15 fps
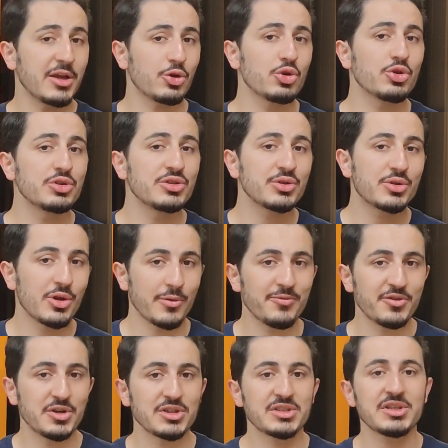a good
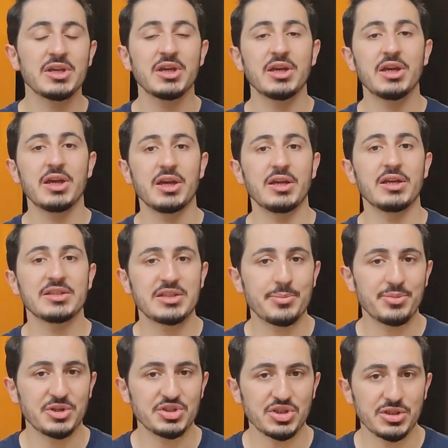comfort
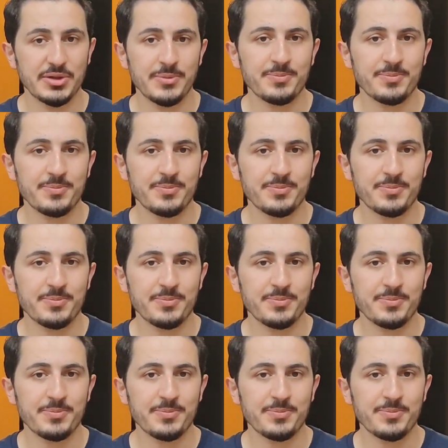temperature?